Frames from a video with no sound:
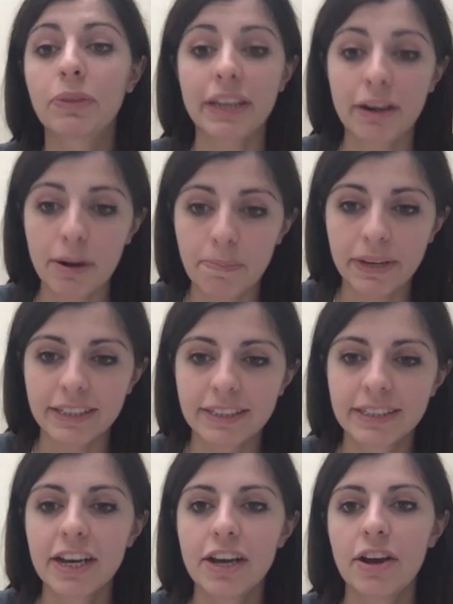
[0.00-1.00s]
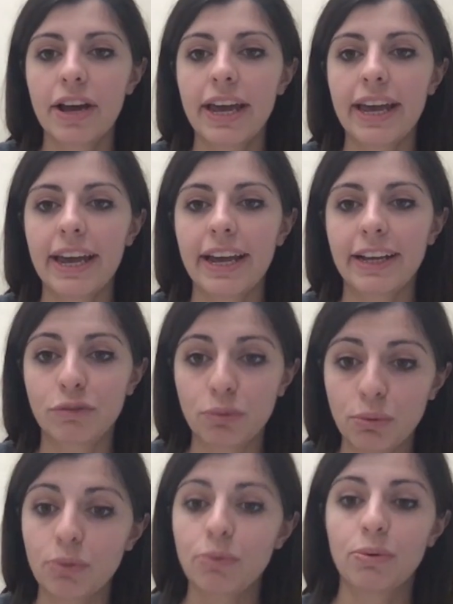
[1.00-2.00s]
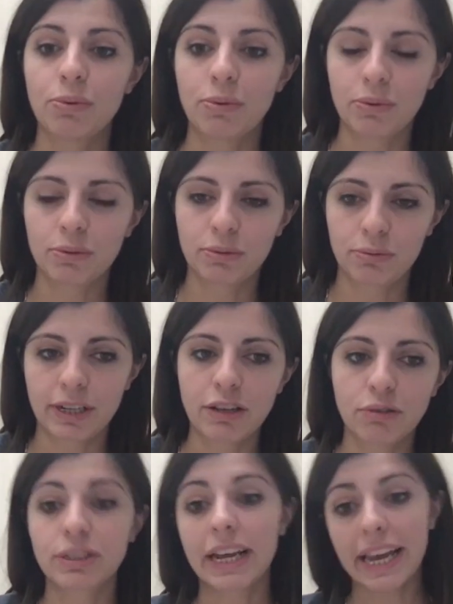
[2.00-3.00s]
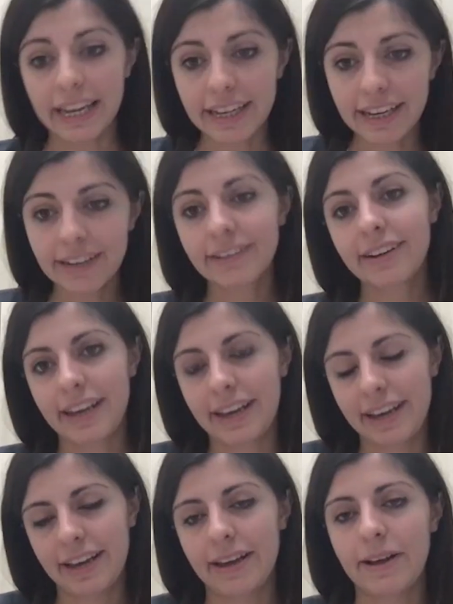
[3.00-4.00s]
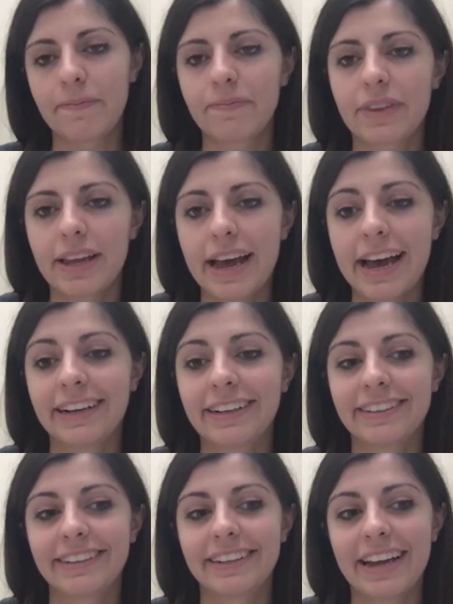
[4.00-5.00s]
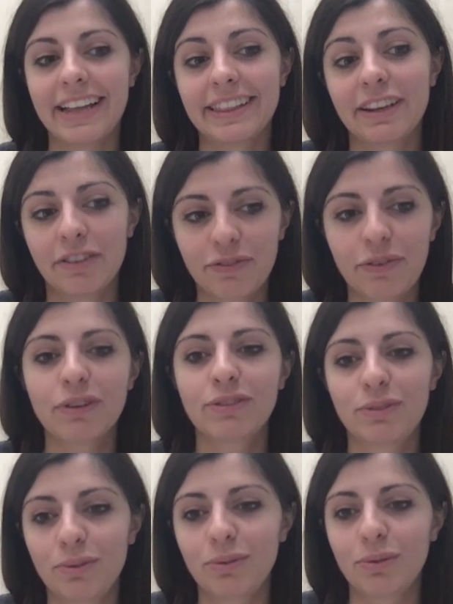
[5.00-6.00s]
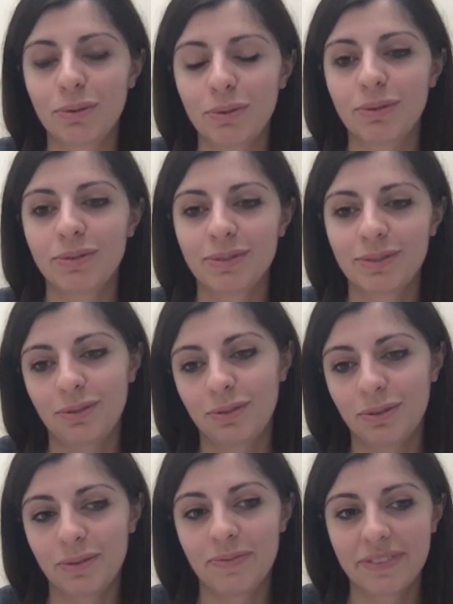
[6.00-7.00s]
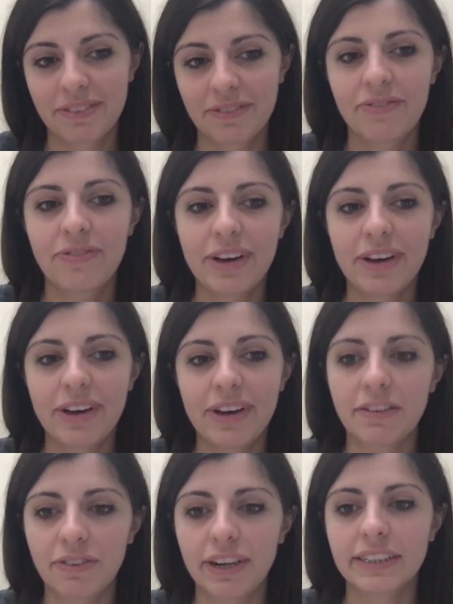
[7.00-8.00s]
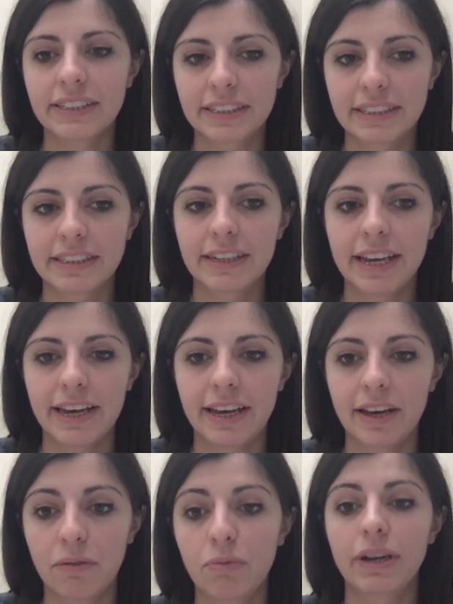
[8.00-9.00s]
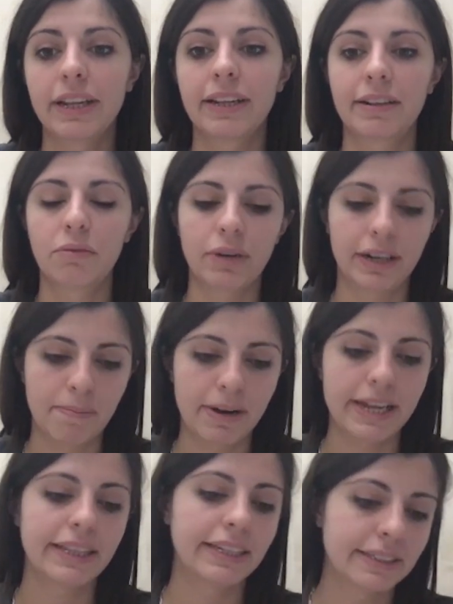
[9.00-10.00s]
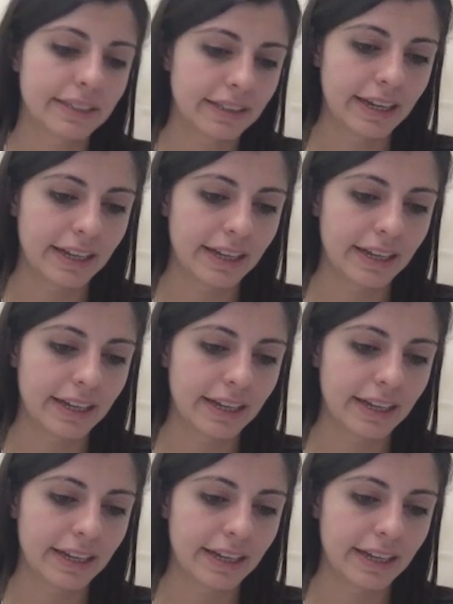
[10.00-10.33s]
therapies to reduce aging and therefore to find the differences when applying these